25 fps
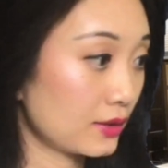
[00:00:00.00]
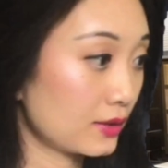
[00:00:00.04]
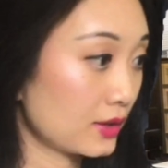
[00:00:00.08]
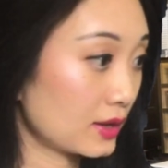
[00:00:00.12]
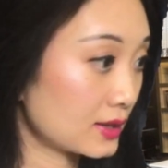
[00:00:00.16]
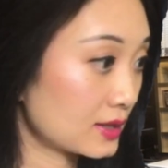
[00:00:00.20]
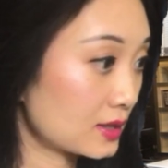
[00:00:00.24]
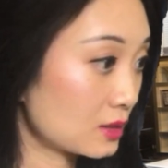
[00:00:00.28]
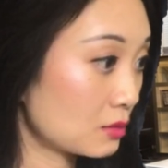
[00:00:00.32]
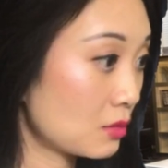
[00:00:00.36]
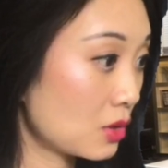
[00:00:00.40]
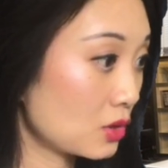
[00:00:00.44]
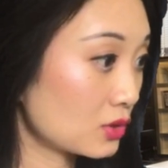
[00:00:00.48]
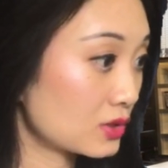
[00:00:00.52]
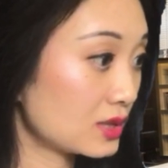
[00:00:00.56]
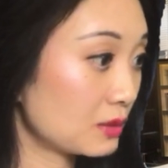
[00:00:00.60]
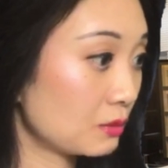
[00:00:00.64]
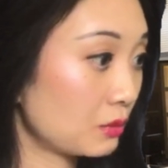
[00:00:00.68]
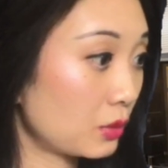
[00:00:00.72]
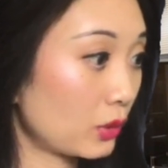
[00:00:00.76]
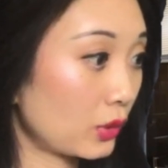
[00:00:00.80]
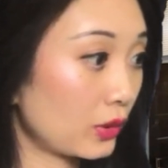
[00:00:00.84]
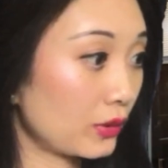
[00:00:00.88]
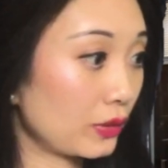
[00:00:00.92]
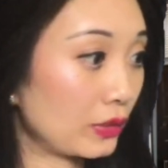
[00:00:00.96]
That's the most
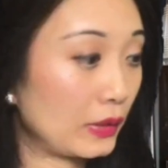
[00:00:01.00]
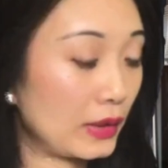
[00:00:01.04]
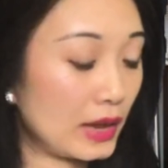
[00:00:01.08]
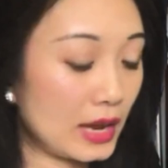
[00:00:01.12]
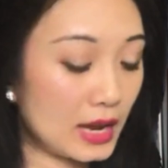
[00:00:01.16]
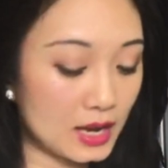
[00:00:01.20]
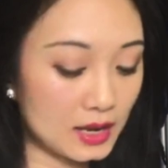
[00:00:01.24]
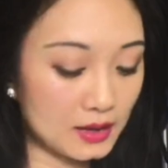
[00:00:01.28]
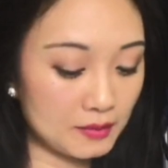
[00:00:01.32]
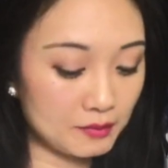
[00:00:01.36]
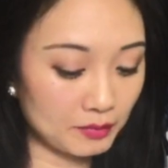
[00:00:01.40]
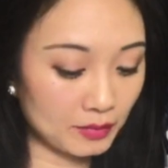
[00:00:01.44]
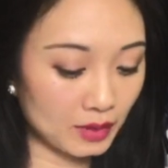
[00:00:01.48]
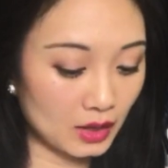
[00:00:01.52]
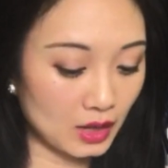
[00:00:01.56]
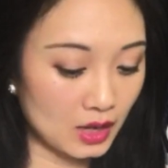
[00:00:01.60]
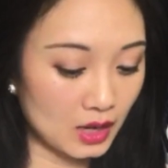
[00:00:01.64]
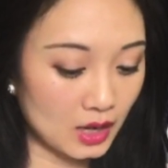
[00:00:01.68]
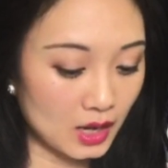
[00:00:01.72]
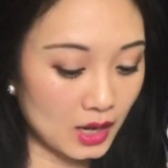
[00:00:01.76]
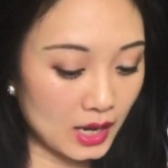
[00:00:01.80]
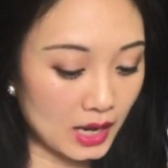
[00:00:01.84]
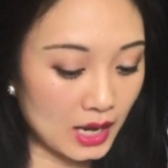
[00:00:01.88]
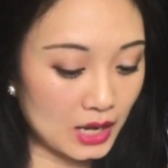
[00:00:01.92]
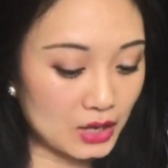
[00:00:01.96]
important thing
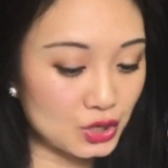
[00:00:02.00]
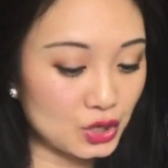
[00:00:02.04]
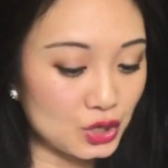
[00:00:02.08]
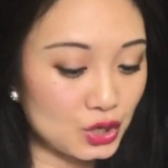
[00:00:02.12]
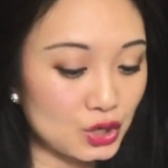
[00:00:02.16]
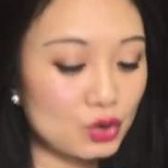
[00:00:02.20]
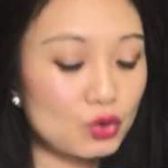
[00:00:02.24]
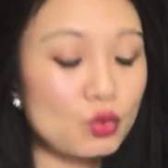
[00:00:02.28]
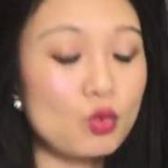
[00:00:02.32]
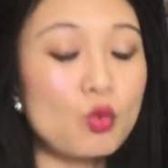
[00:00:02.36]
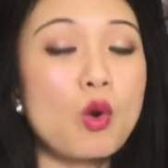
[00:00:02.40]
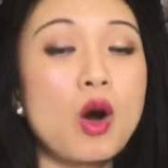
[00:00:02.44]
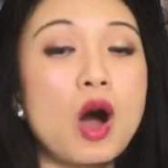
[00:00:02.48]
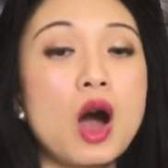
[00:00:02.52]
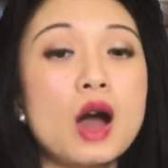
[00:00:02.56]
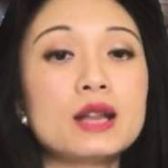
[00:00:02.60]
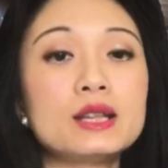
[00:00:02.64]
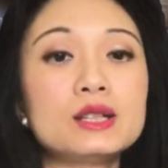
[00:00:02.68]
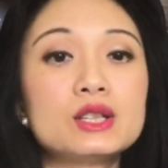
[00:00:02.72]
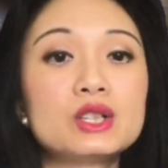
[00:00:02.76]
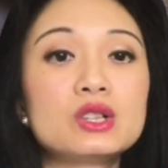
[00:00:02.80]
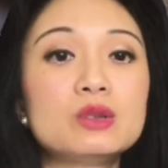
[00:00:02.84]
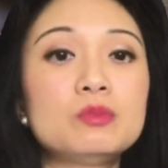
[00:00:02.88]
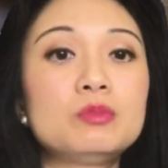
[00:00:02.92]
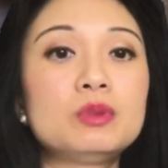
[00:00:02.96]
and you want
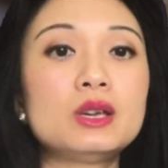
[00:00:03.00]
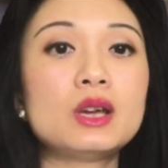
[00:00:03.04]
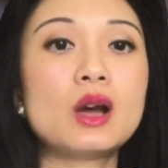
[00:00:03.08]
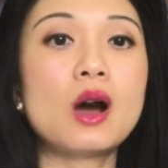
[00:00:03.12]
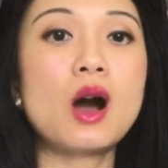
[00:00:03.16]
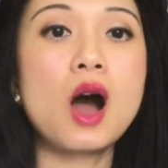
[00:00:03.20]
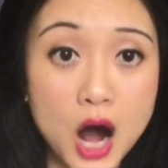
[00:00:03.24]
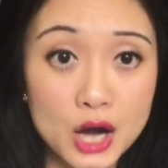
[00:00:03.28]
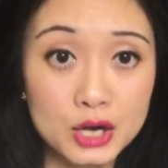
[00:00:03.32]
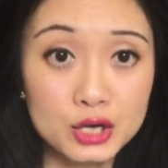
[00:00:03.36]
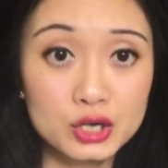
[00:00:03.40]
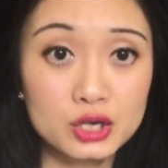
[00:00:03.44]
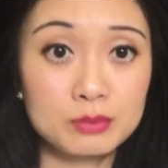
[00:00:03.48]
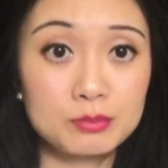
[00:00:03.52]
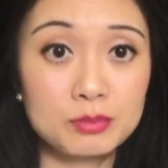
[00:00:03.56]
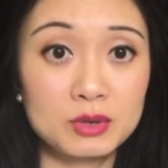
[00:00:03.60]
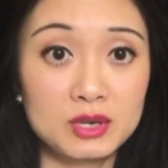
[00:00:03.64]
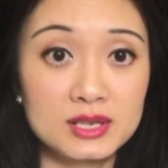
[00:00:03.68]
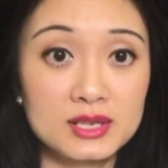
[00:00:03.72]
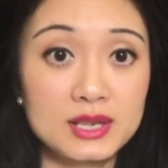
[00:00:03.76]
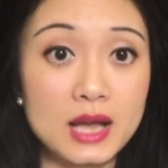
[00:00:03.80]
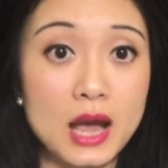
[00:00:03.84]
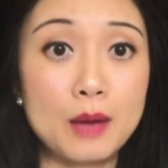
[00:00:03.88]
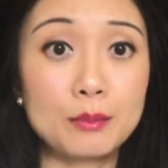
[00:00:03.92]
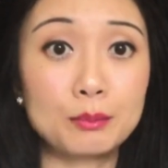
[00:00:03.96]
it to be
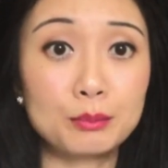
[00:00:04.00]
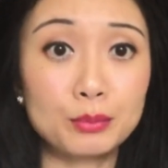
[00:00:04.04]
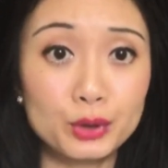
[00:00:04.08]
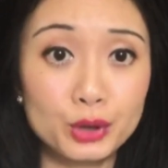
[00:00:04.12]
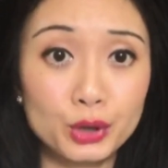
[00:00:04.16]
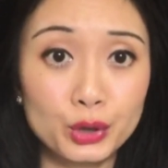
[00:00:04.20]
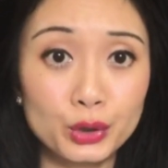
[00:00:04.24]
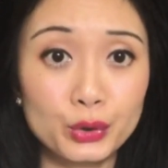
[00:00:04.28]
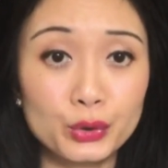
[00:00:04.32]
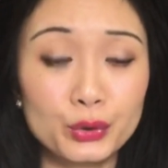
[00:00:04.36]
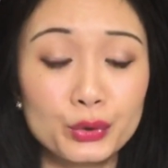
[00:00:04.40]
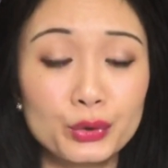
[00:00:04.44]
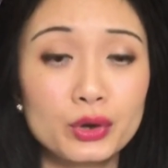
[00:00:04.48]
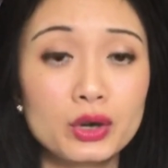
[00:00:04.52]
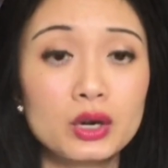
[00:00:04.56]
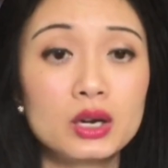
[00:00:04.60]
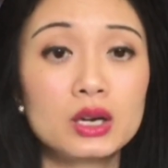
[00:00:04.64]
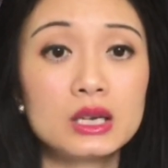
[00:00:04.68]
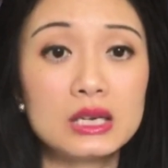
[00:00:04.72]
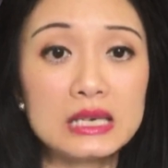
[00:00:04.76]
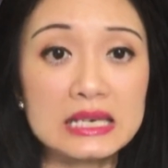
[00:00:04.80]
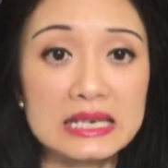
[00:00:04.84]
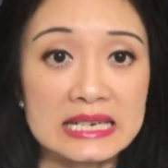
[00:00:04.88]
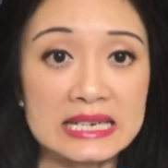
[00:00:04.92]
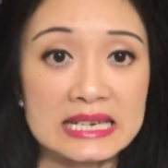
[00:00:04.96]
100% pure
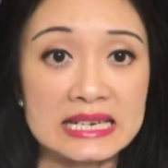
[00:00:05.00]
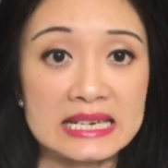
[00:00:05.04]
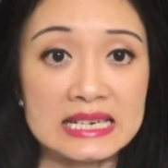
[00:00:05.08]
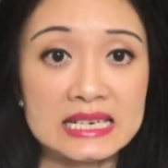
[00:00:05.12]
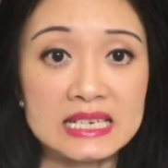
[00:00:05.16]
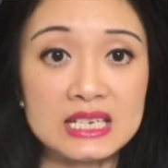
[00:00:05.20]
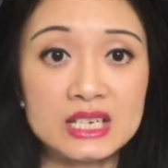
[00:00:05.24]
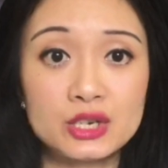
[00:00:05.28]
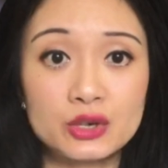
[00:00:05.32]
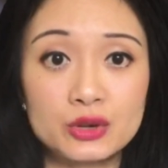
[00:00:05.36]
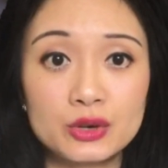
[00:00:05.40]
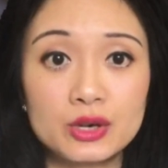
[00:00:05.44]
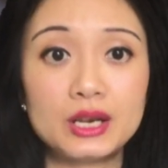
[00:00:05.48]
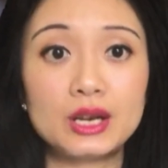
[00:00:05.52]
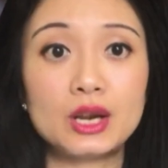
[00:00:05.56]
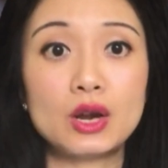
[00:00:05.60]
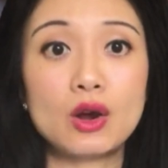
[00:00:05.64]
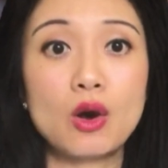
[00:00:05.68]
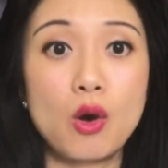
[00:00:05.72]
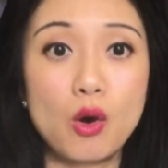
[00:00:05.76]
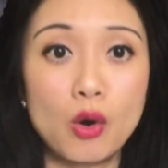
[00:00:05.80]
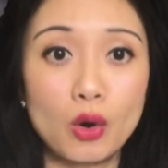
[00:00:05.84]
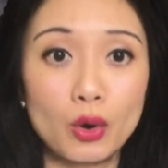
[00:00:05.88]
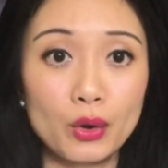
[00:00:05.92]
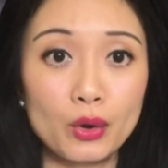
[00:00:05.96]
tea tree
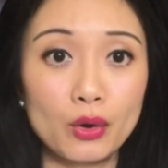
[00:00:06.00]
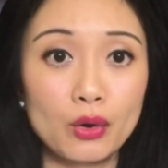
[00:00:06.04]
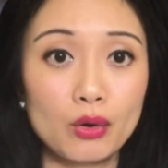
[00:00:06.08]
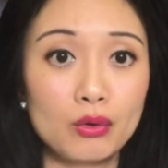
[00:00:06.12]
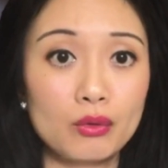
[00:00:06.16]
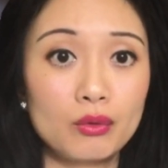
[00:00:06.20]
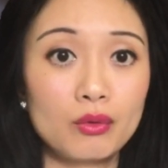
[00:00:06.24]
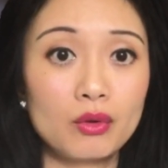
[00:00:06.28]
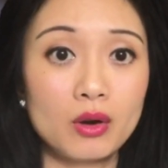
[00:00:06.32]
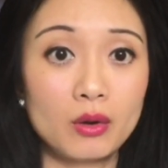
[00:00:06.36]
oil.